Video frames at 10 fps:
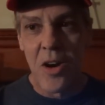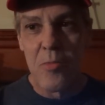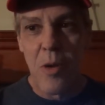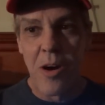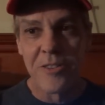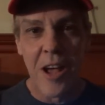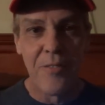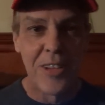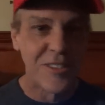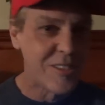Omar is
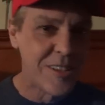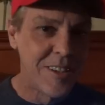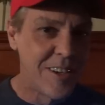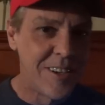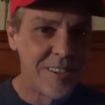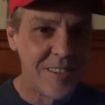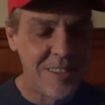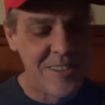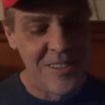obviously,